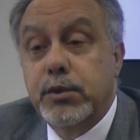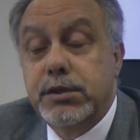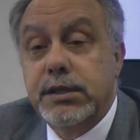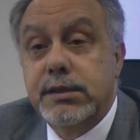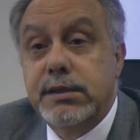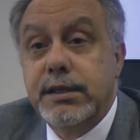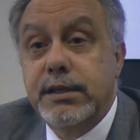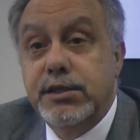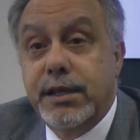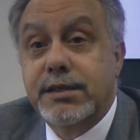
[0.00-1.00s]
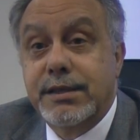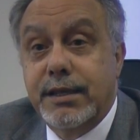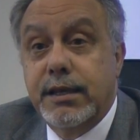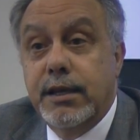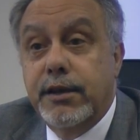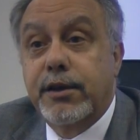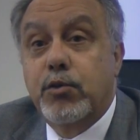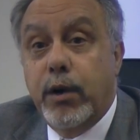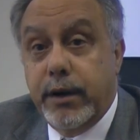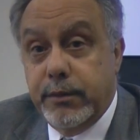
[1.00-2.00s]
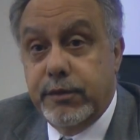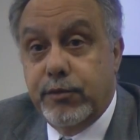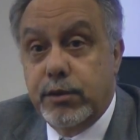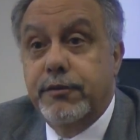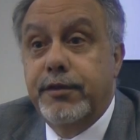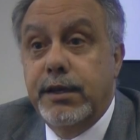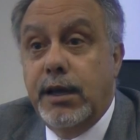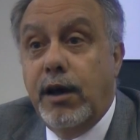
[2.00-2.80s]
which is the injection requirement for the field.